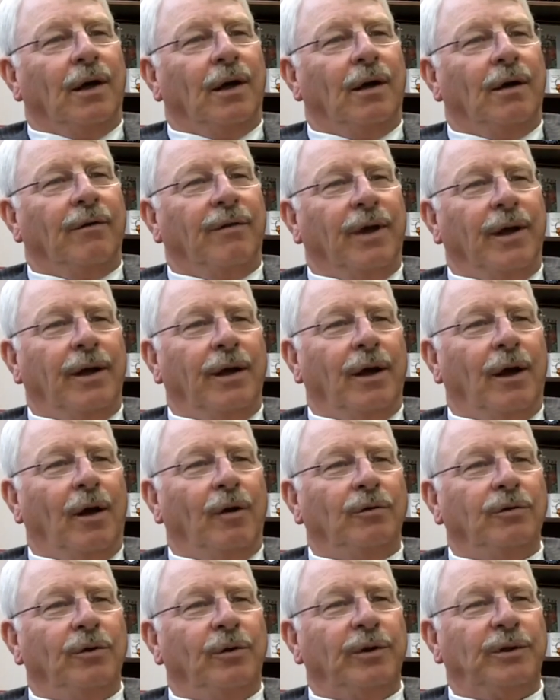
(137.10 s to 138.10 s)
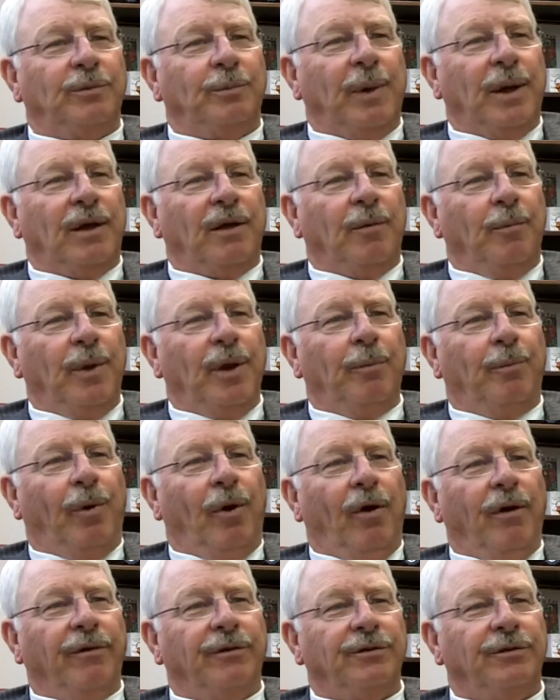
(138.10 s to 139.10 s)
Uh, they can also expect to be a
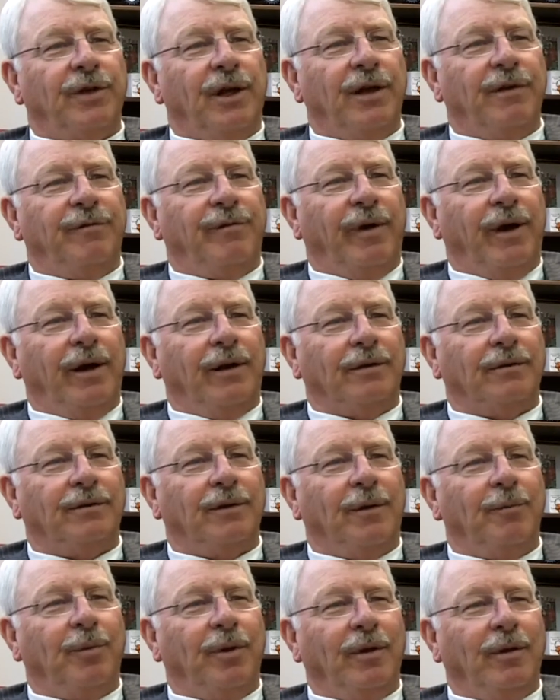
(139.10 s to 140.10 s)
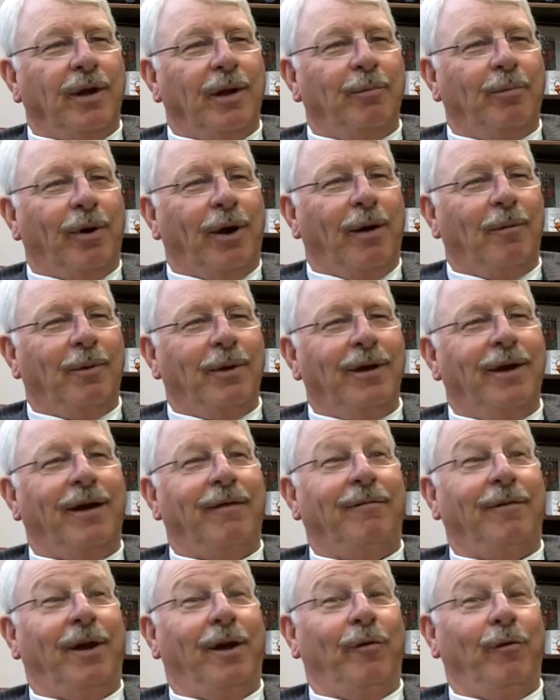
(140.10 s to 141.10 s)
part of the state fair, something they probably
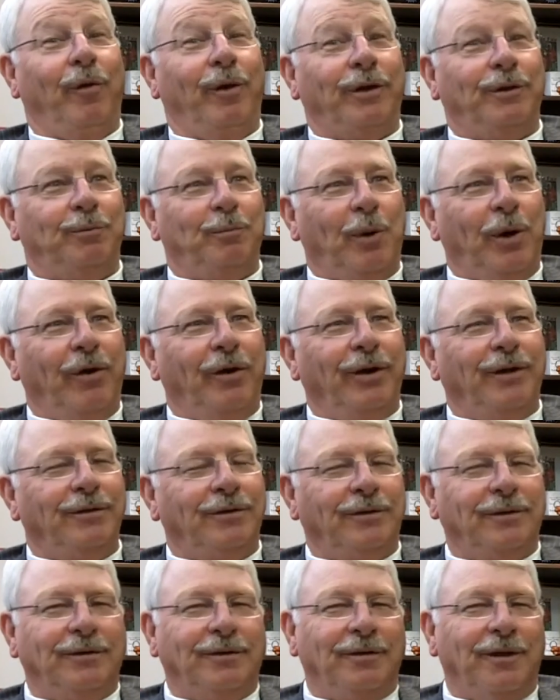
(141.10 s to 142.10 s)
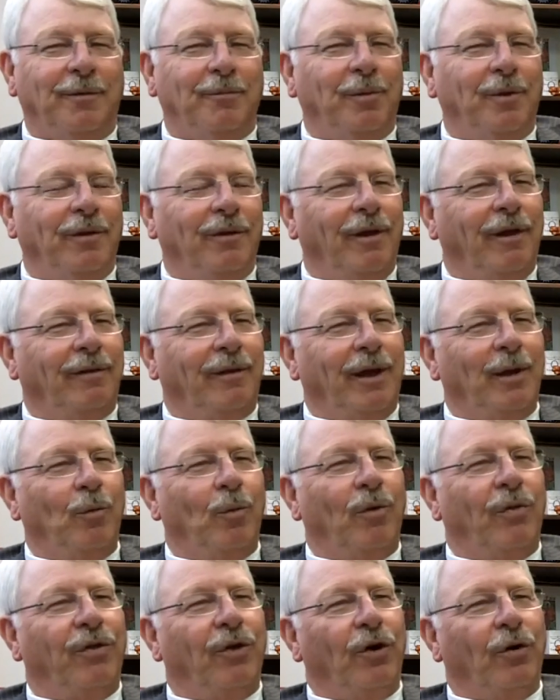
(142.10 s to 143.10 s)
have never experienced and something that they
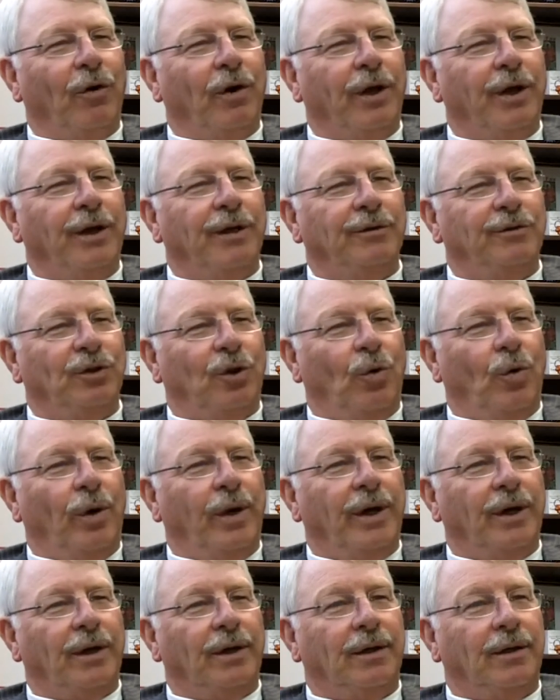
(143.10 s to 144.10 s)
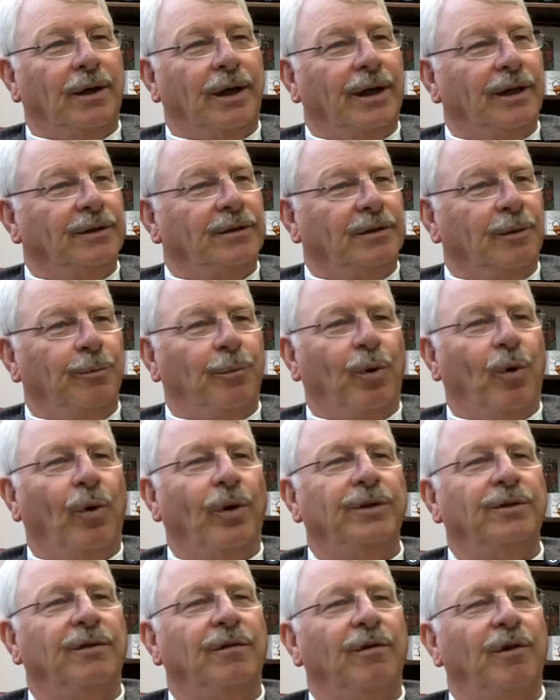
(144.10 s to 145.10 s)
will thoroughly enjoy uh, as
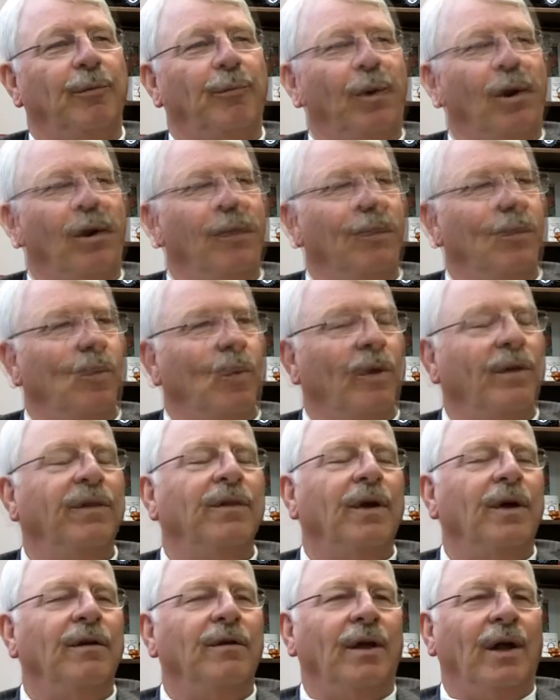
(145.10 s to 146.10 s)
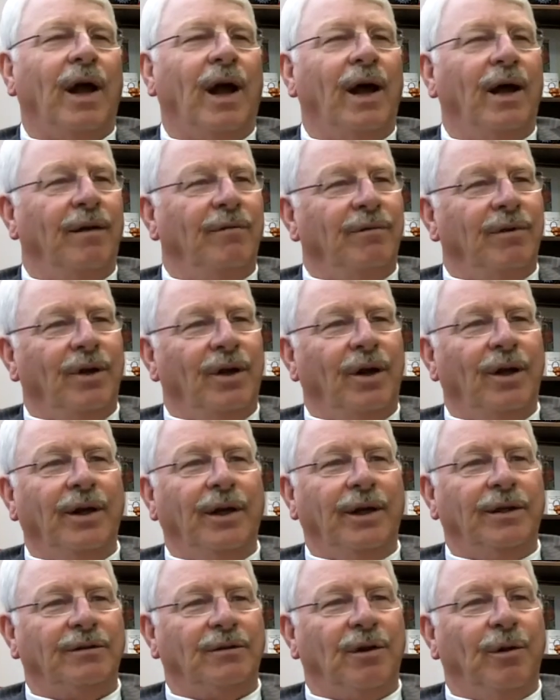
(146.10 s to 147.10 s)
employees of the department. The one so, thing that I have
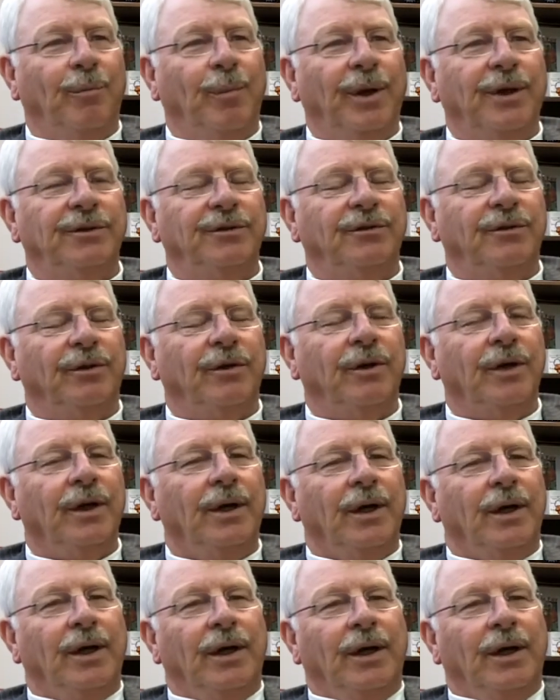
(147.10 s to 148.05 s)
done as commissioner